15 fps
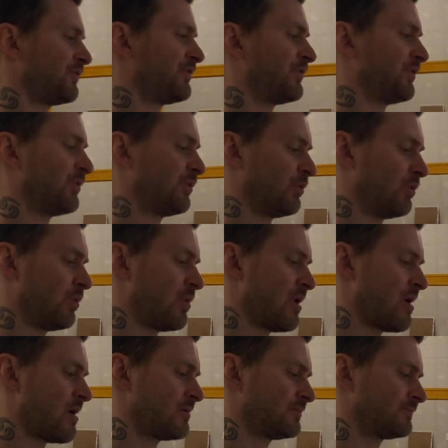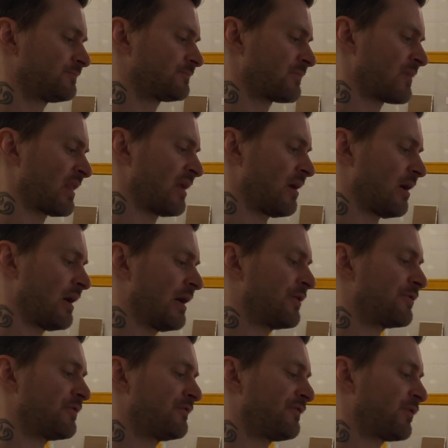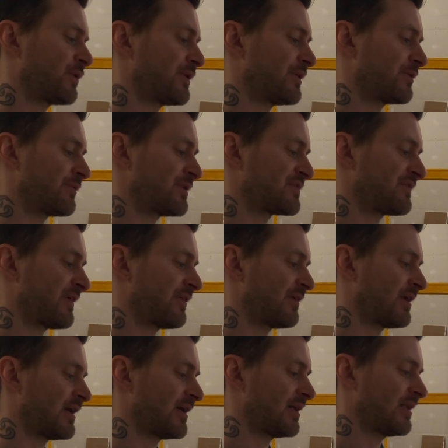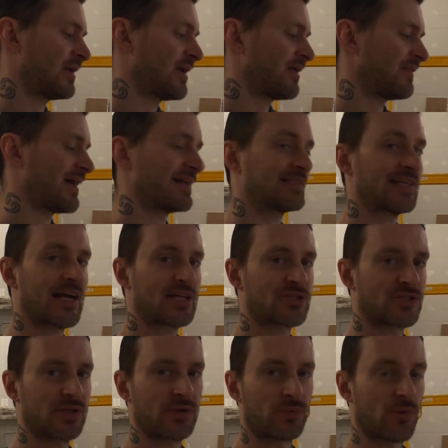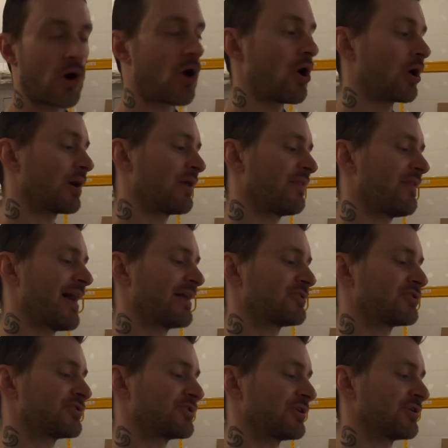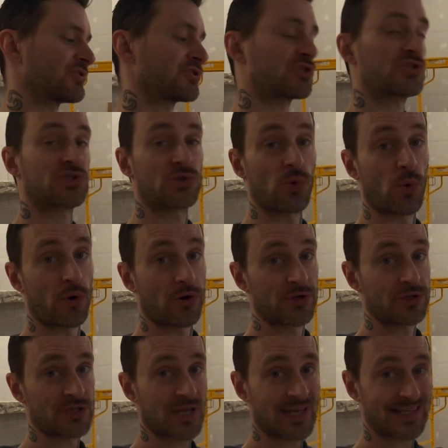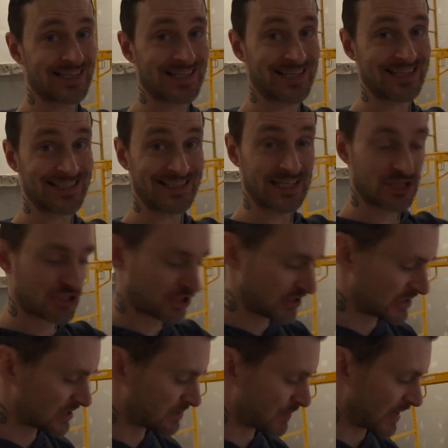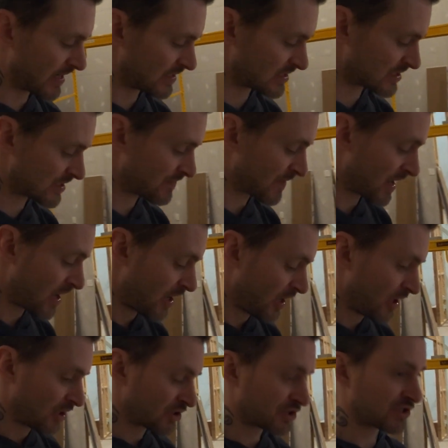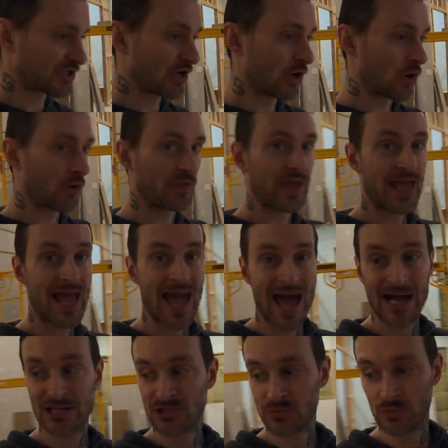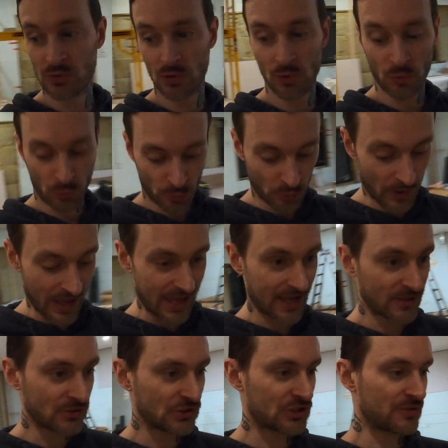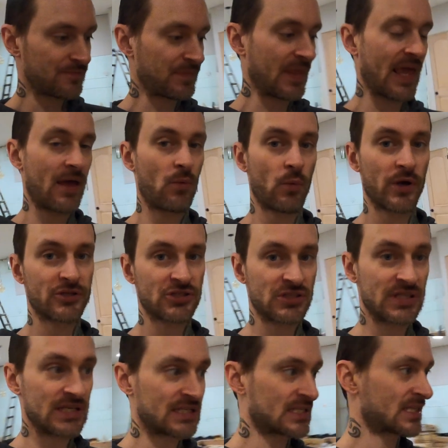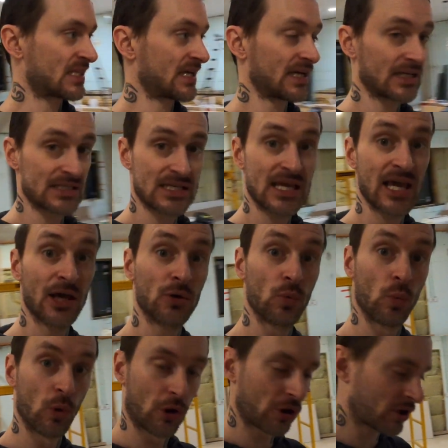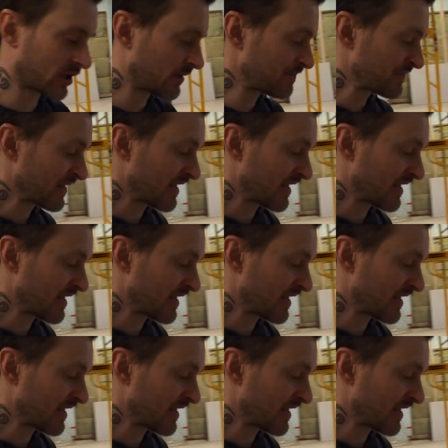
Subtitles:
to 140 degrees Fahrenheit. That's actually wrong. That's just storage and condition space. So the actual range at which these things can work